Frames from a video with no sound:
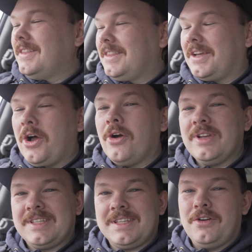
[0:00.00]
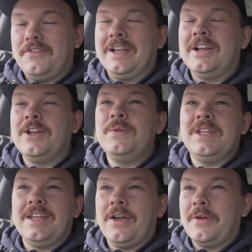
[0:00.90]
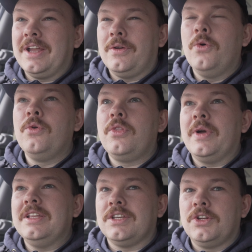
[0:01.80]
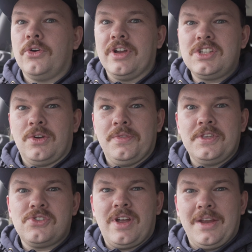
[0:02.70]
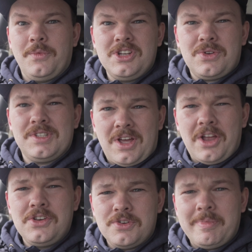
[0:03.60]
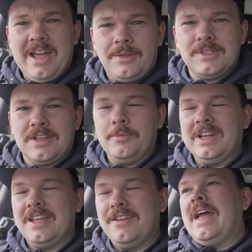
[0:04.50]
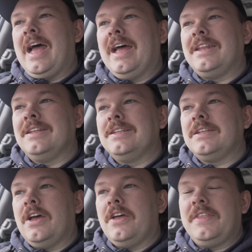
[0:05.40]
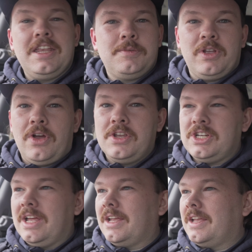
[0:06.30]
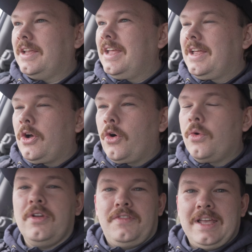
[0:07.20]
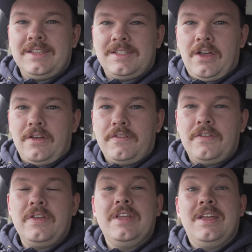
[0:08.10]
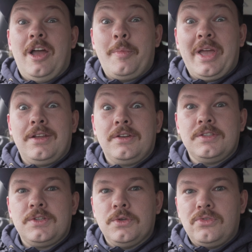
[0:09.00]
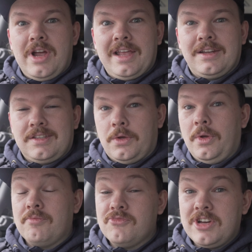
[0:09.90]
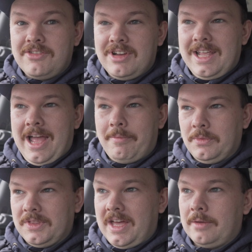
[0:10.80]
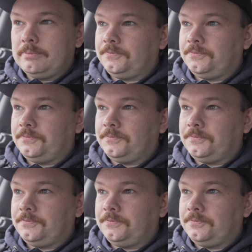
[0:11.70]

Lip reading: the car itself, including going all the way to Norwich on the train, which cost £100, can you believe, and the HPI check, all of that stuff, I paid under £2,000. So I'm really happy with that.